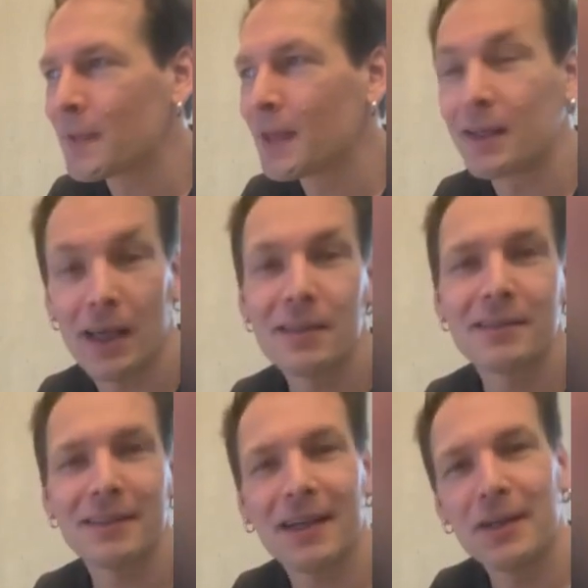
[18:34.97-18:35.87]

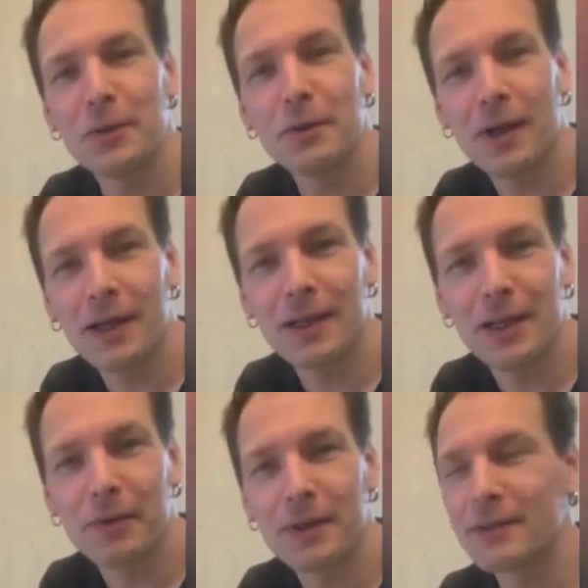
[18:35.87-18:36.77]
Yes, I do like
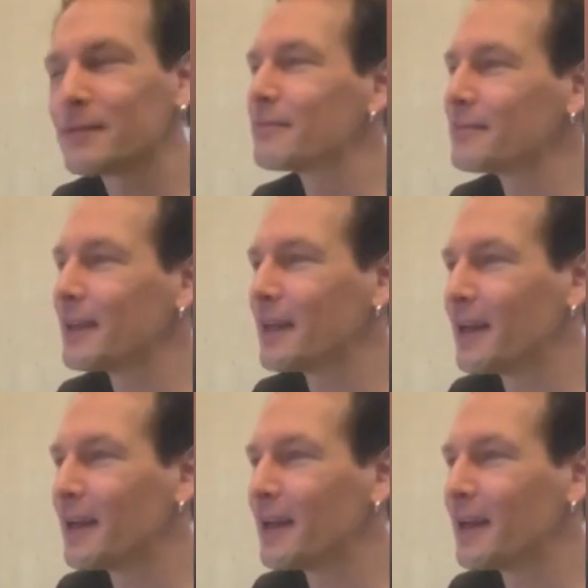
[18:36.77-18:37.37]
licorice, and